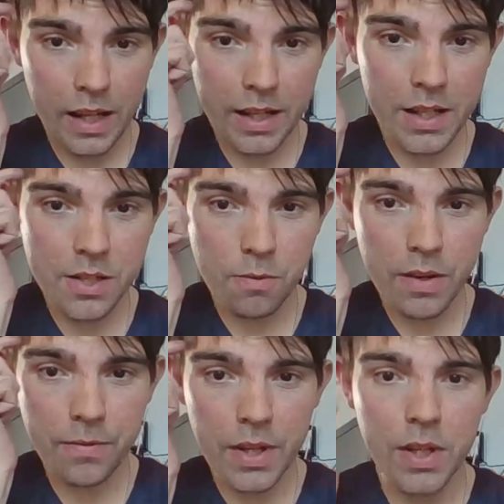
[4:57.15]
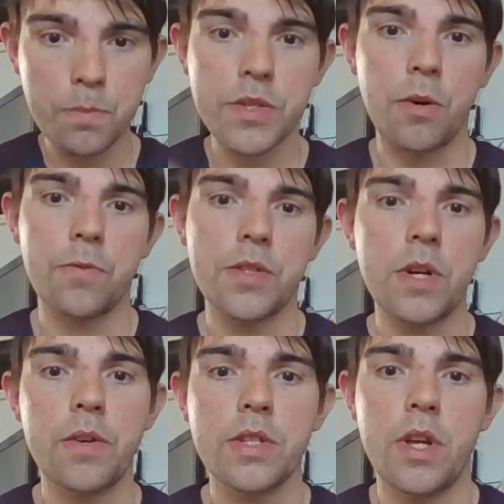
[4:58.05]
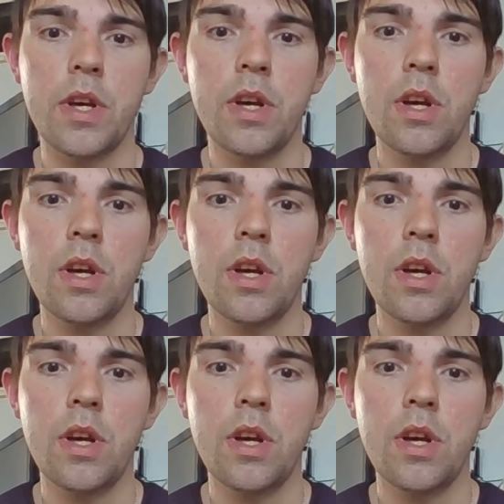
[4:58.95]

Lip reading: he needs to rethink himself, seriously.